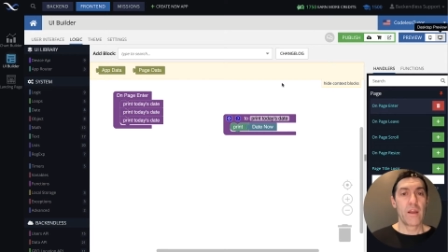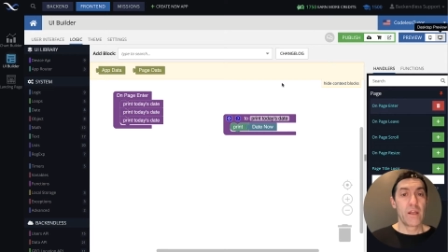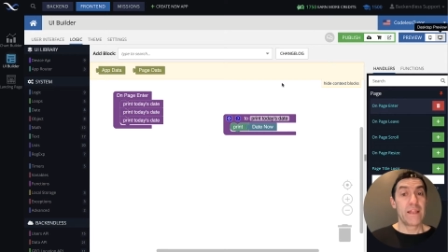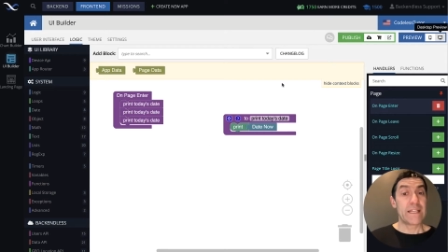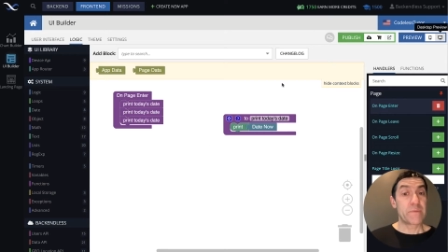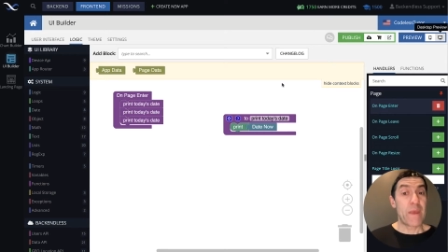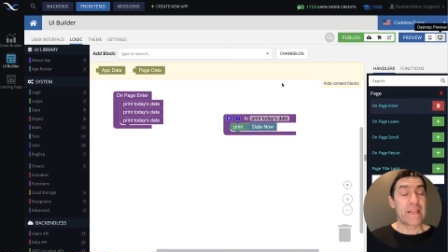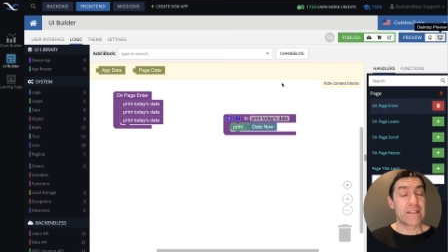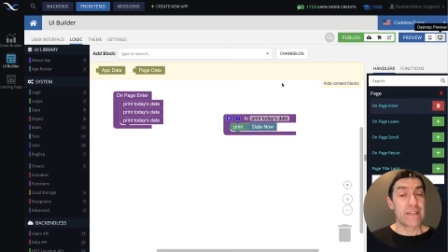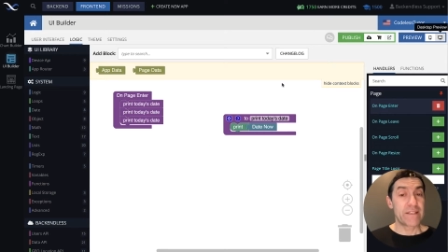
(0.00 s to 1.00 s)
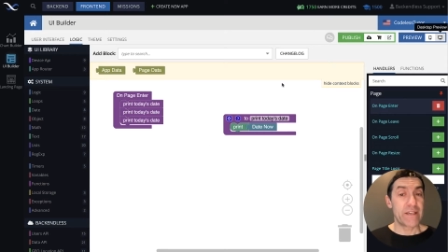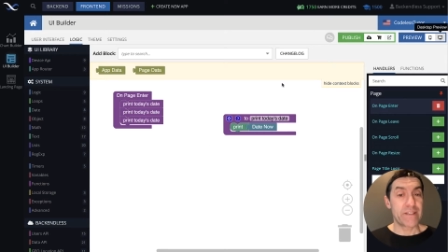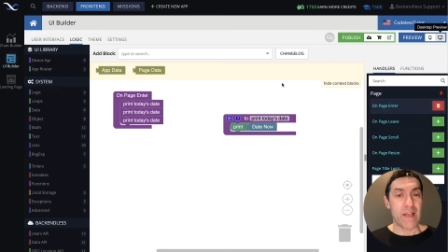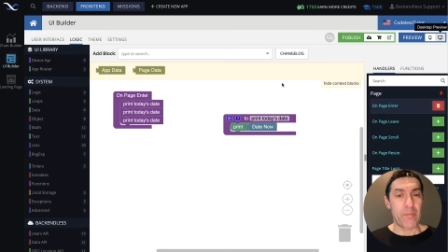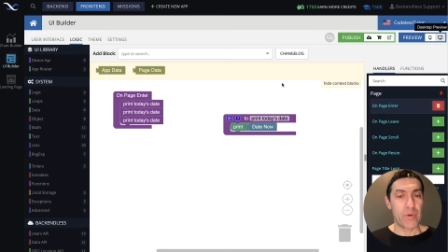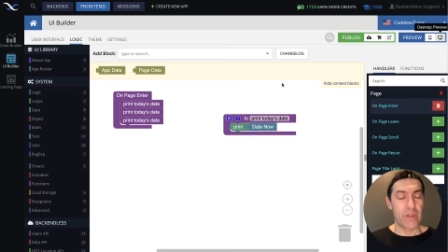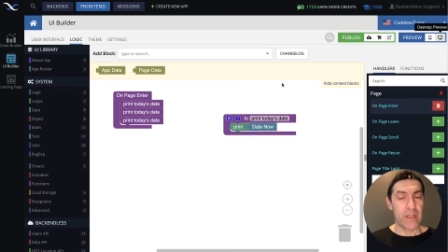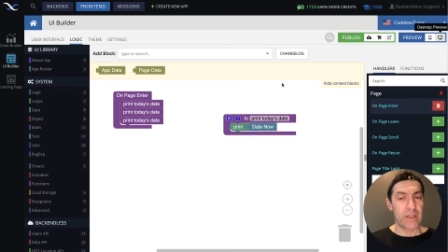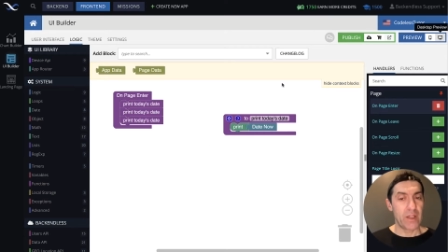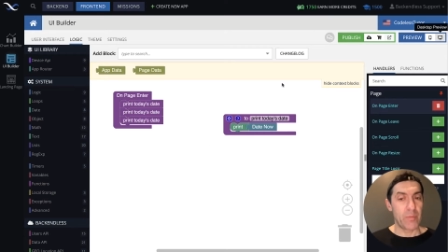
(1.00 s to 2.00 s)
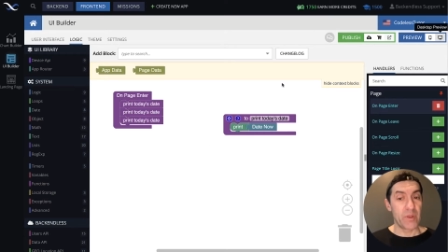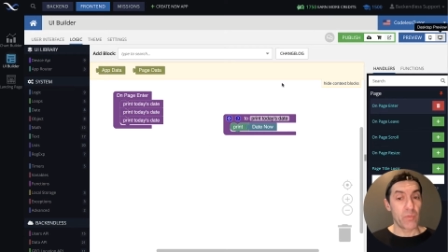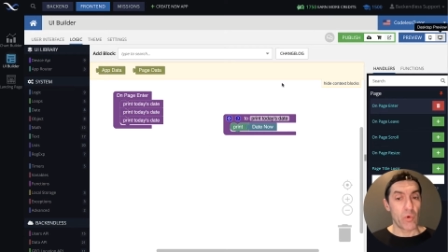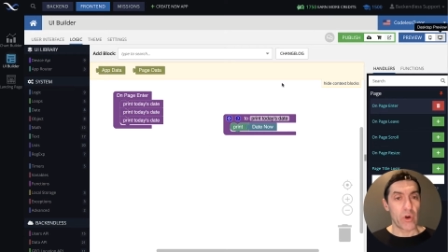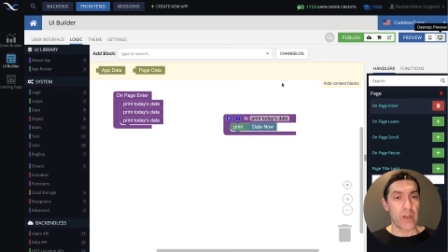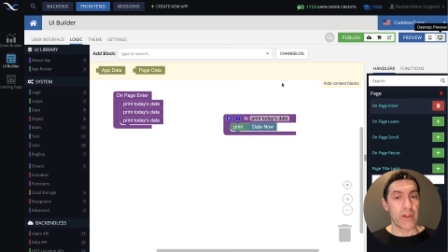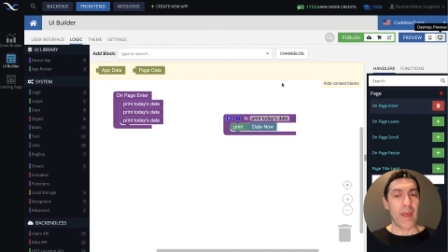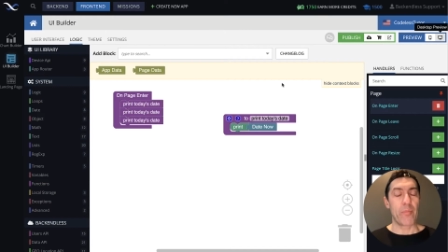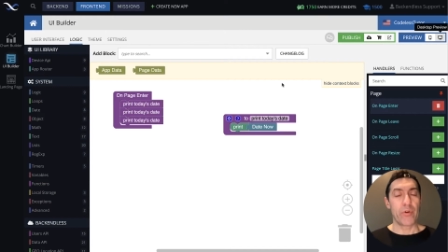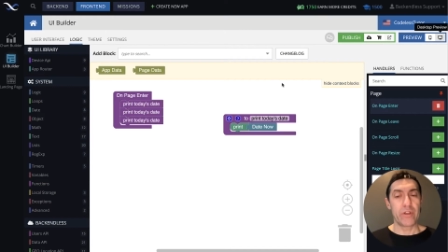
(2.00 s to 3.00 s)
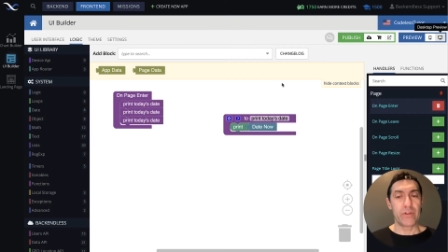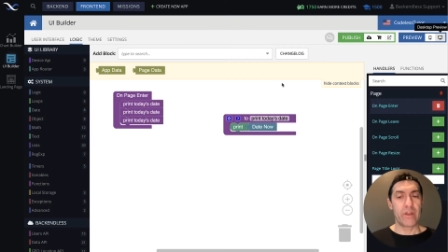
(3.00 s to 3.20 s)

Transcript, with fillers: Let's make this example a little bit more elaborate.